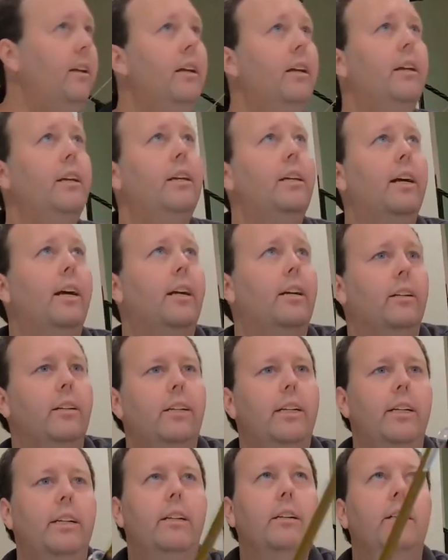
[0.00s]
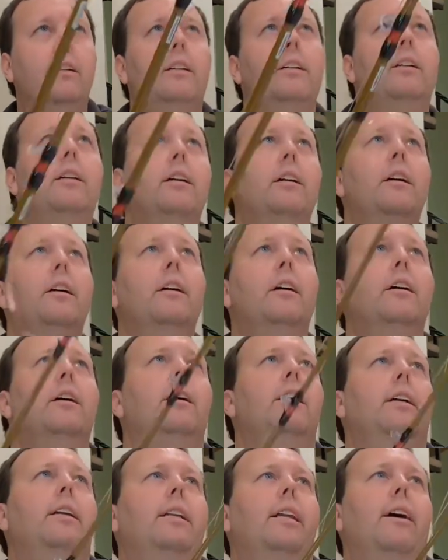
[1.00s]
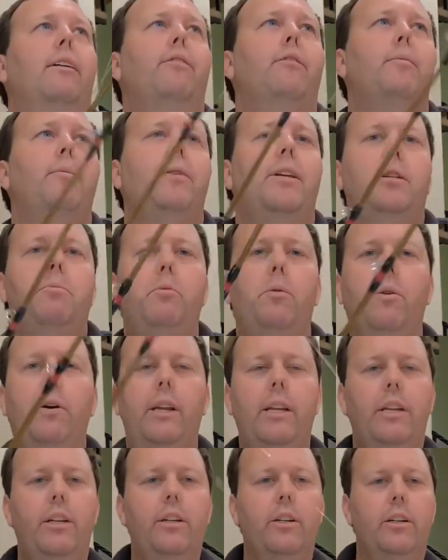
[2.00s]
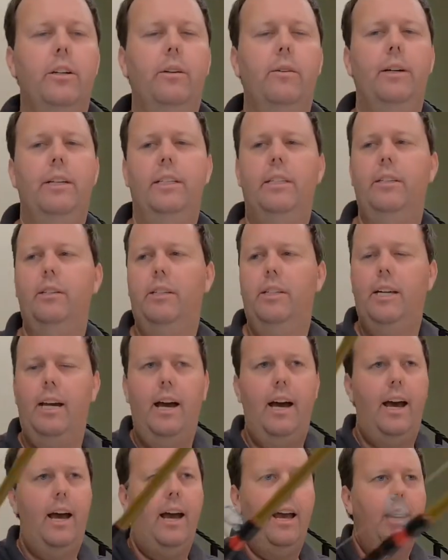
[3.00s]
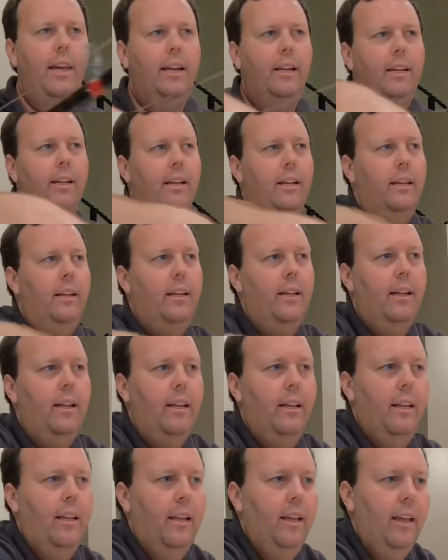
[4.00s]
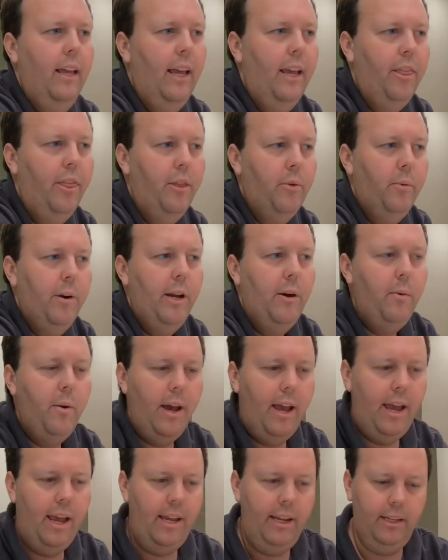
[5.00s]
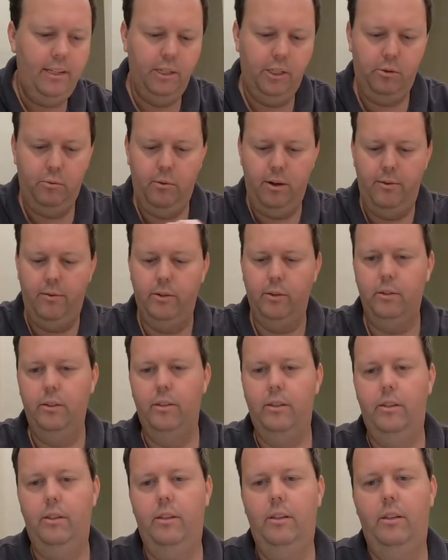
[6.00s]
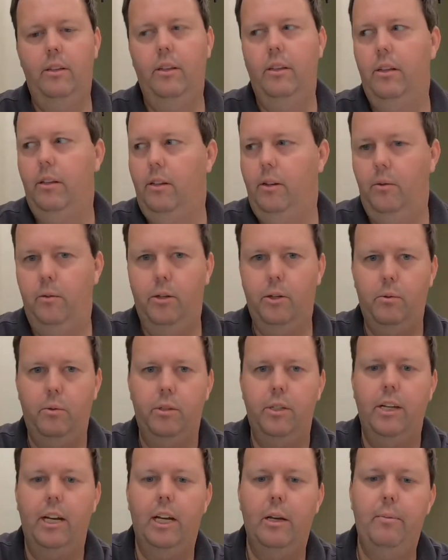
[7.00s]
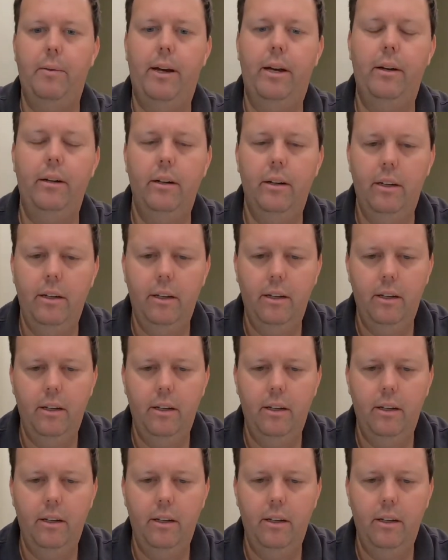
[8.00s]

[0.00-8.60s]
You got your leader. Now from this point, you're going to tie a three-way swivel, which we'll talk about.